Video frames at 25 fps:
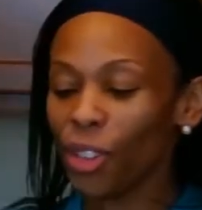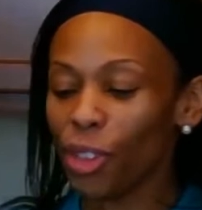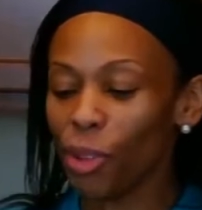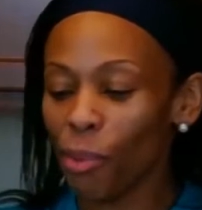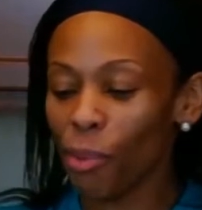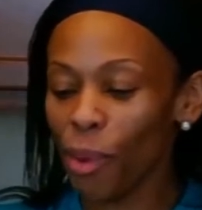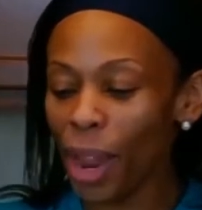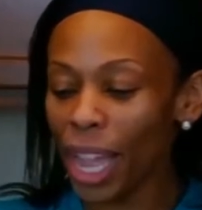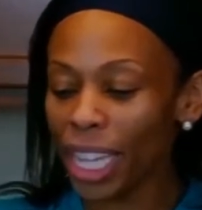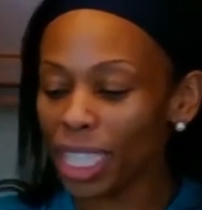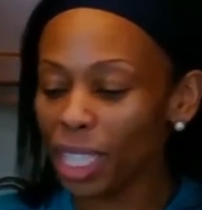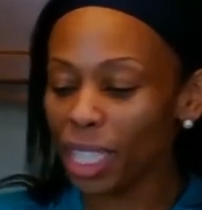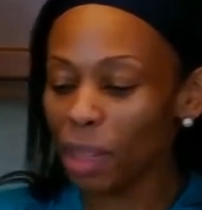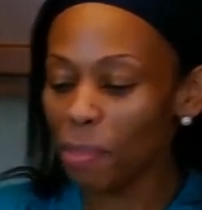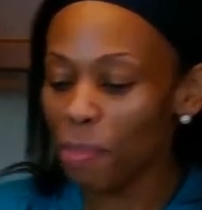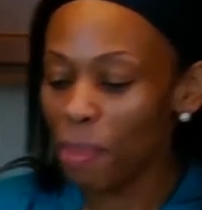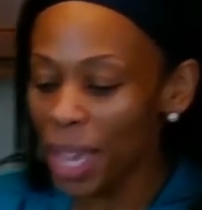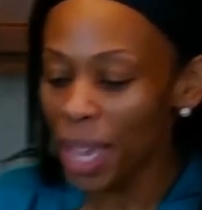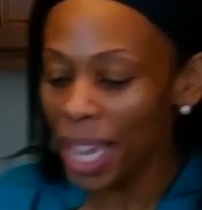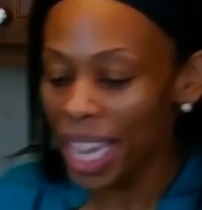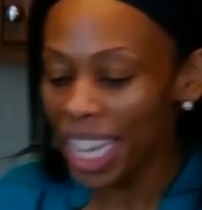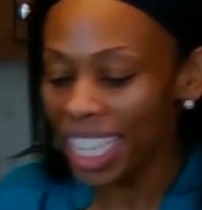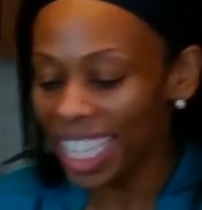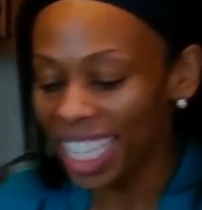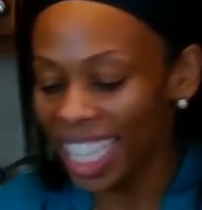the
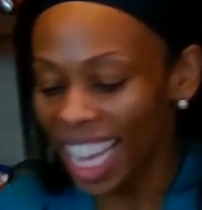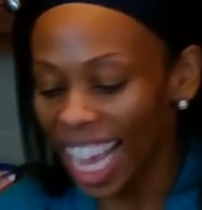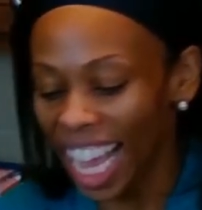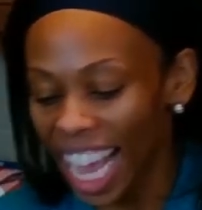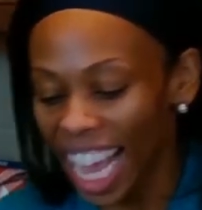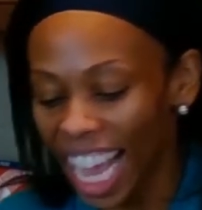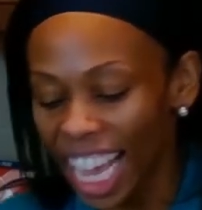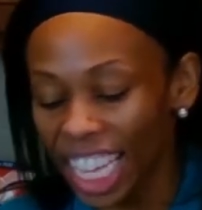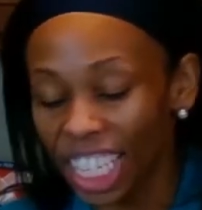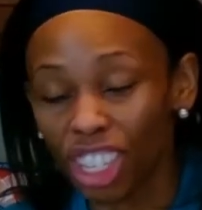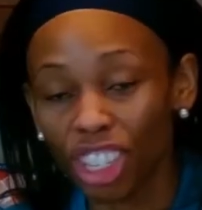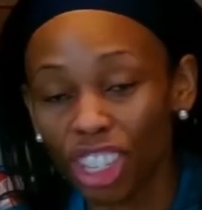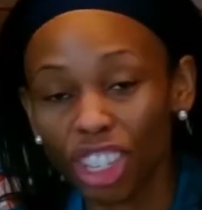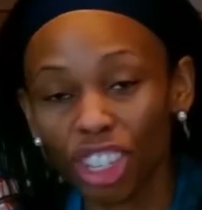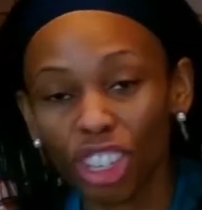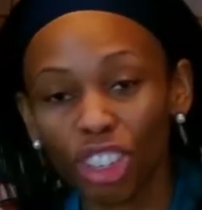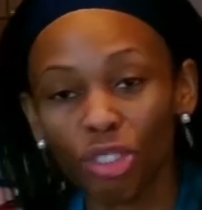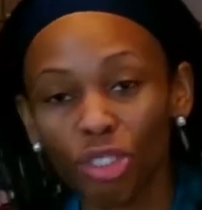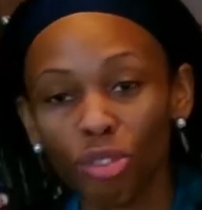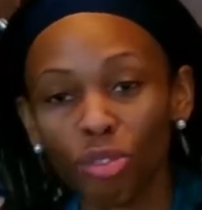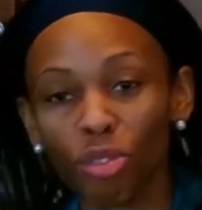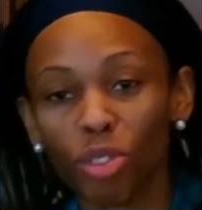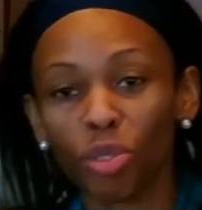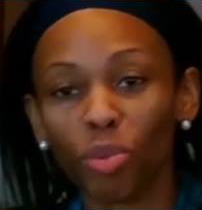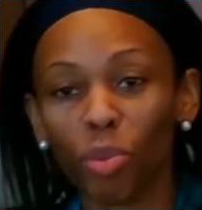recipe says to
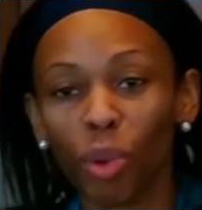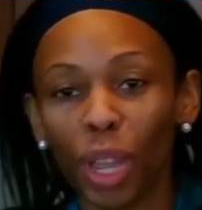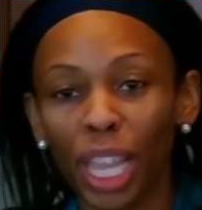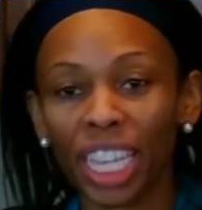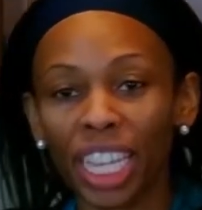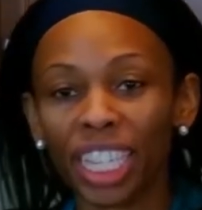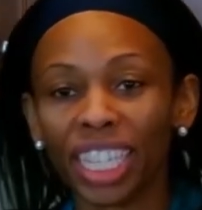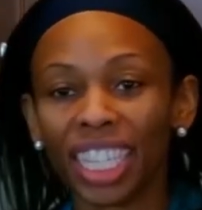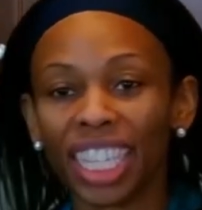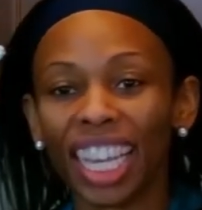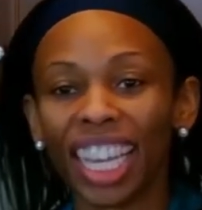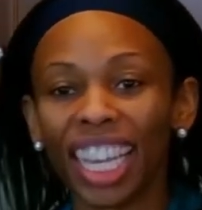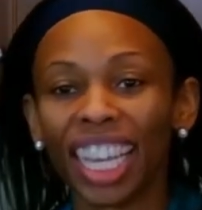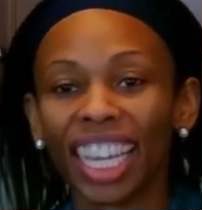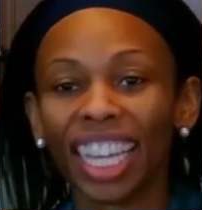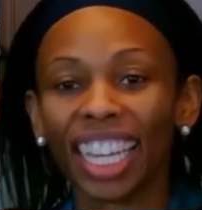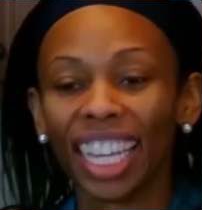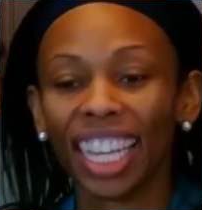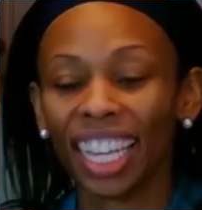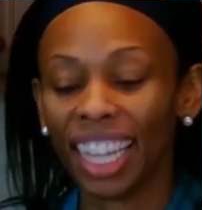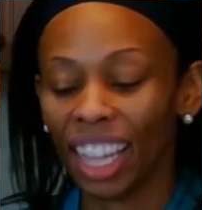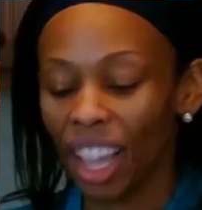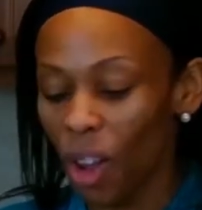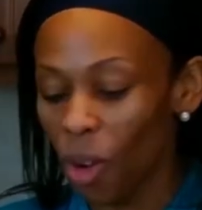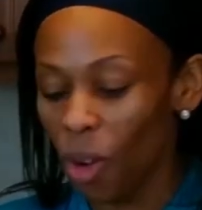use sweet
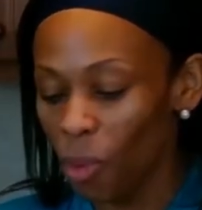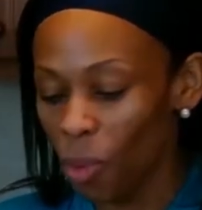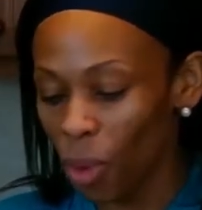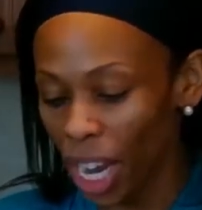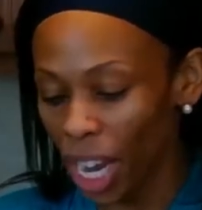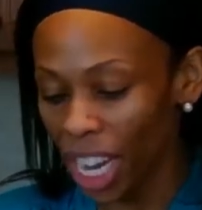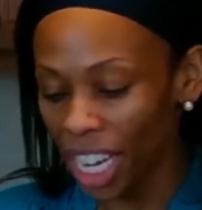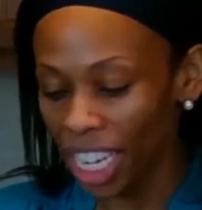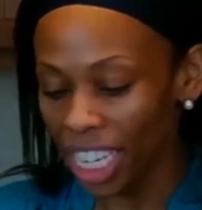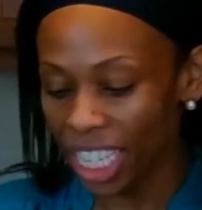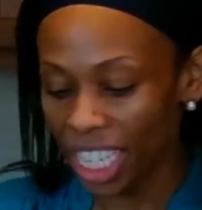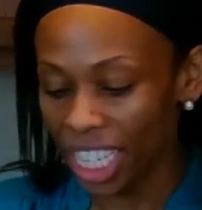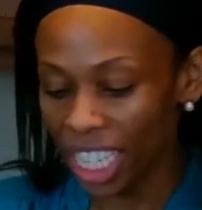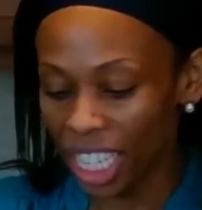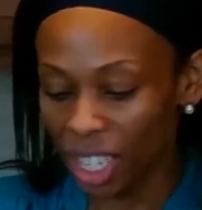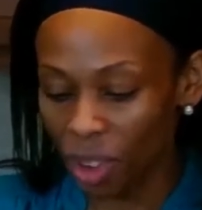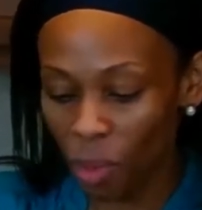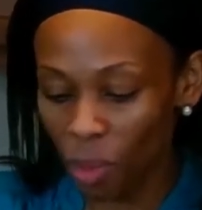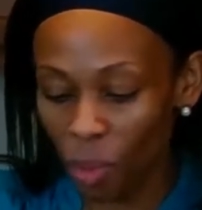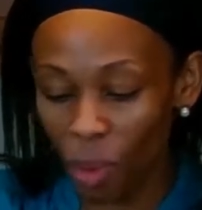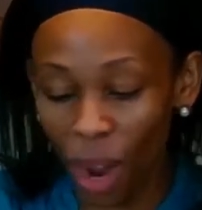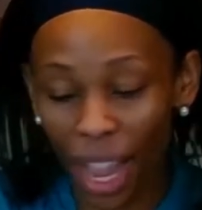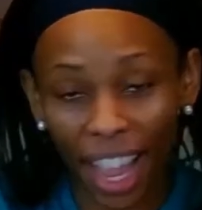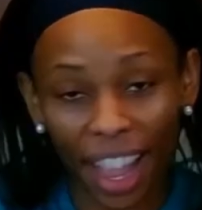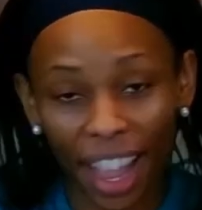relish.
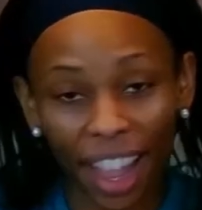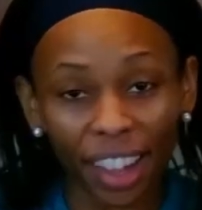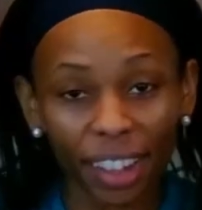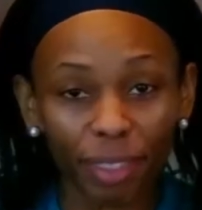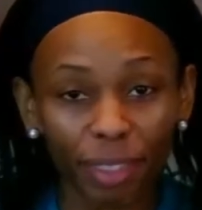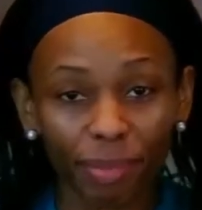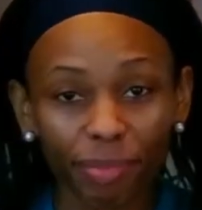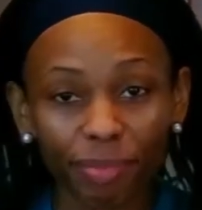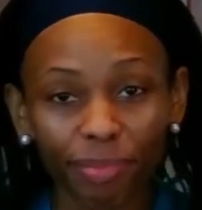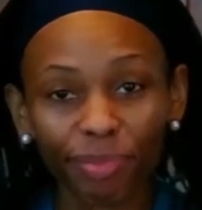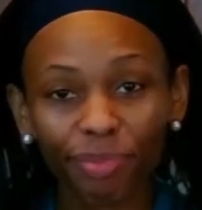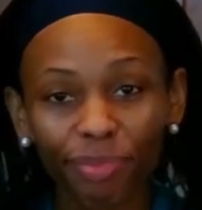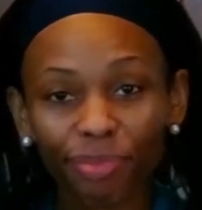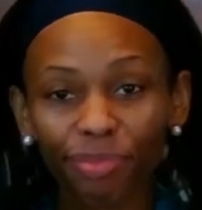Well,